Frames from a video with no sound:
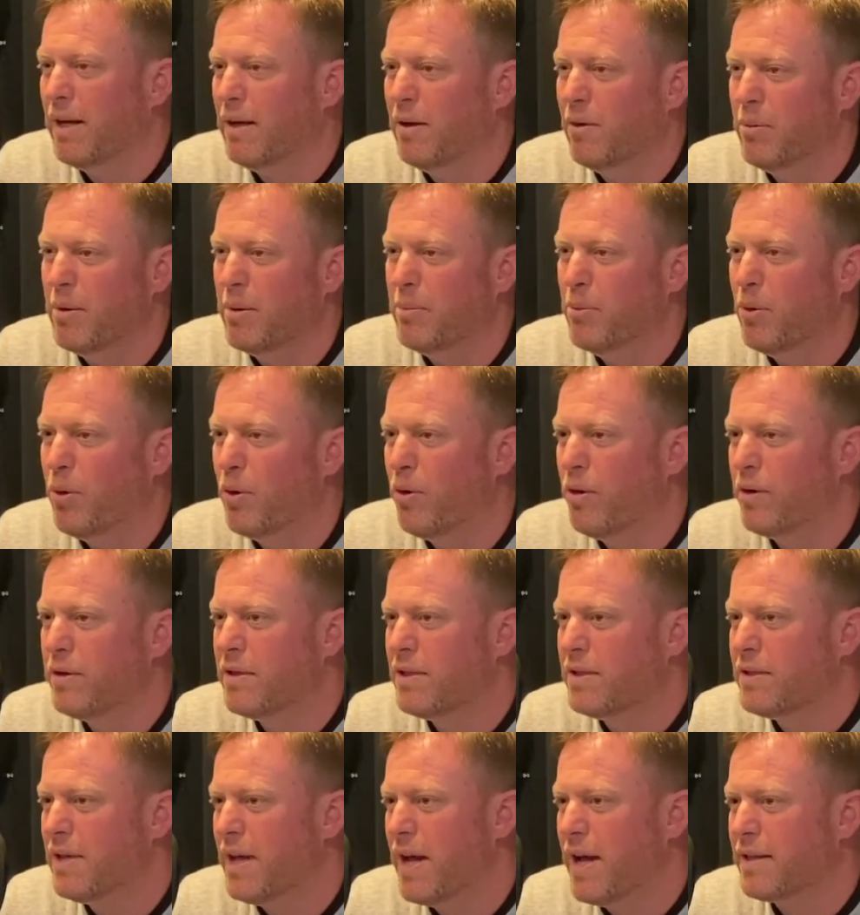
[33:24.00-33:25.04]
bit more on
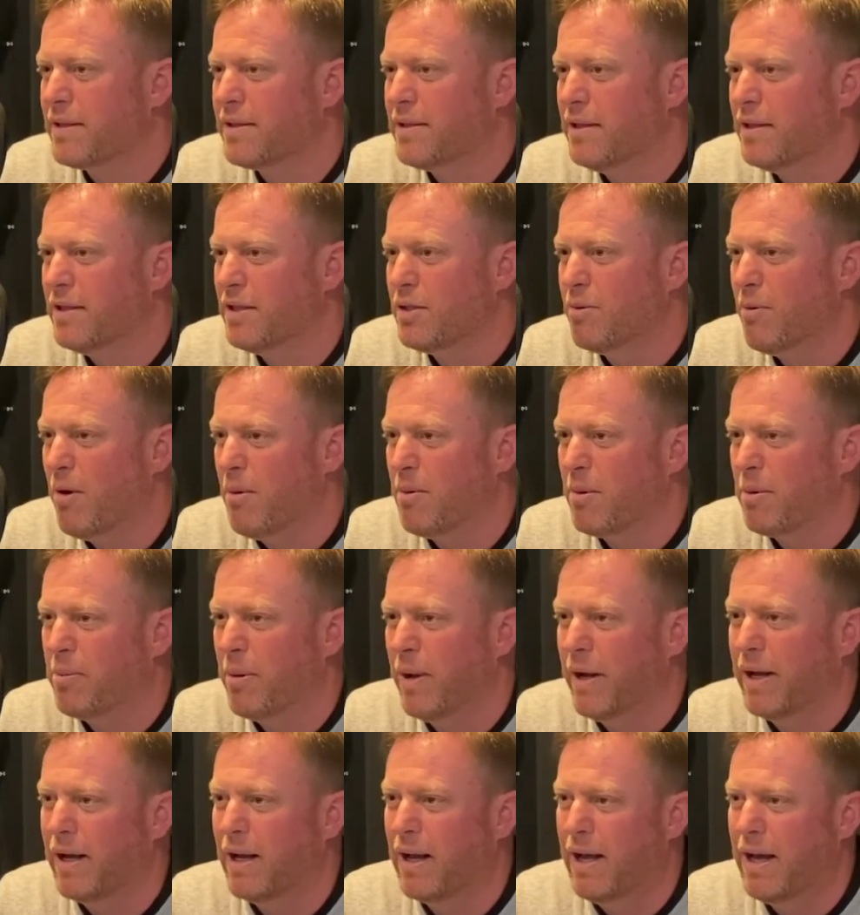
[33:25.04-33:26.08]
your taxes. You might be
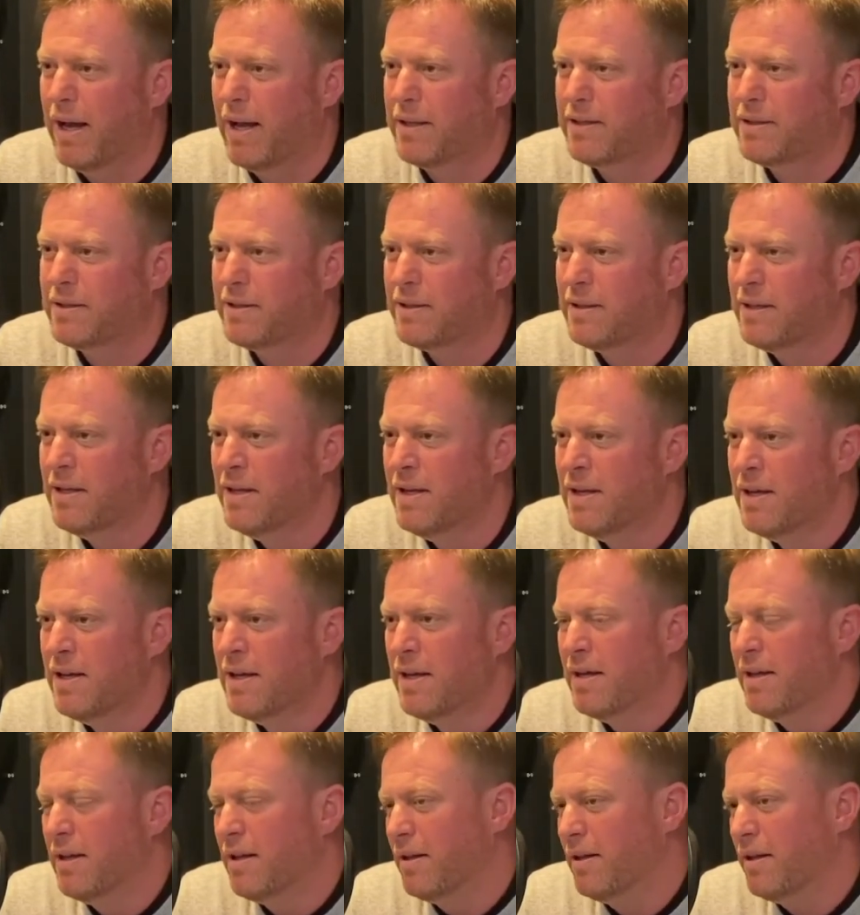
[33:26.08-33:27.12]
paying less.
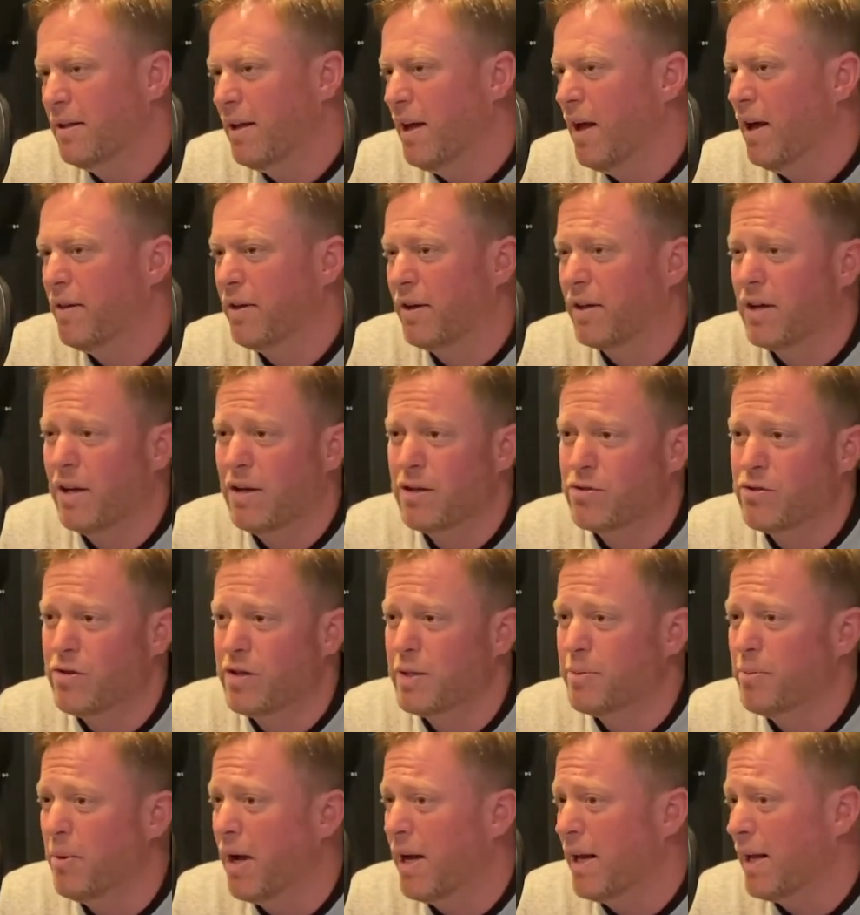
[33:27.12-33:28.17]
Other
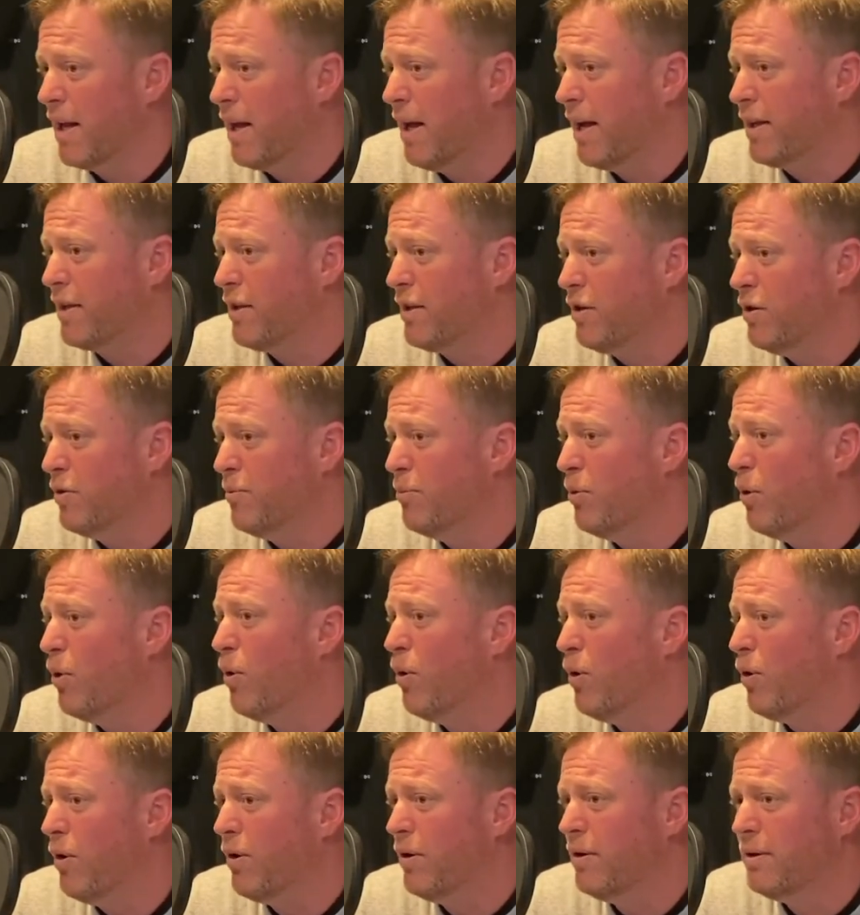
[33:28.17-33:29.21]
countries might like you
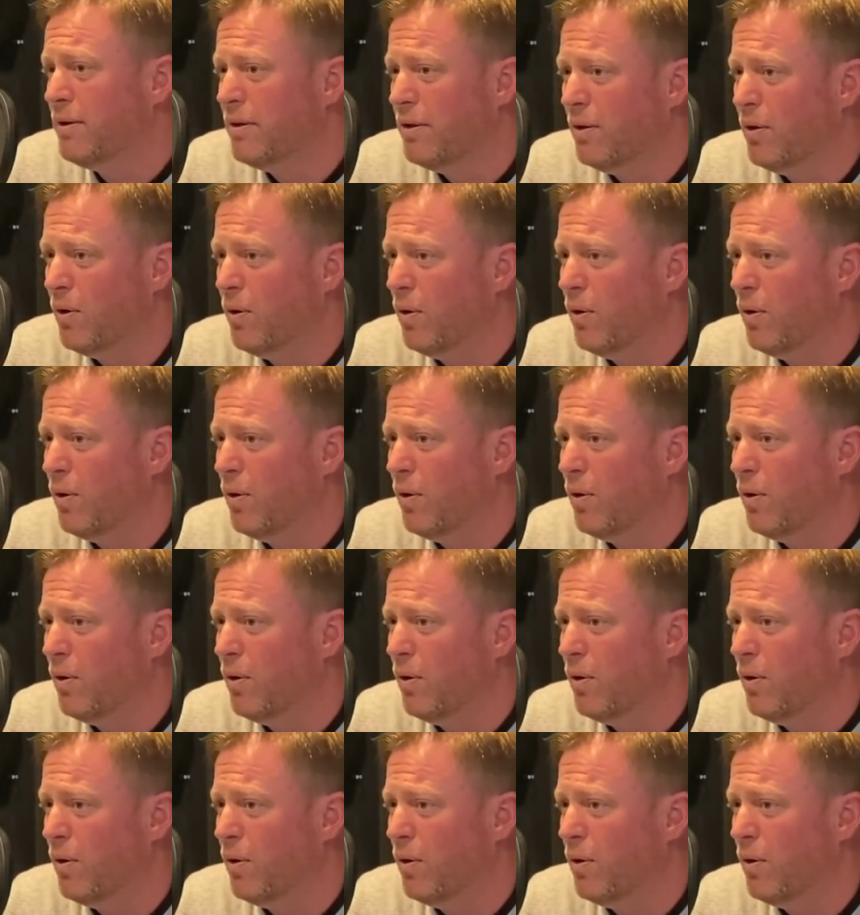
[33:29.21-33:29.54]
more or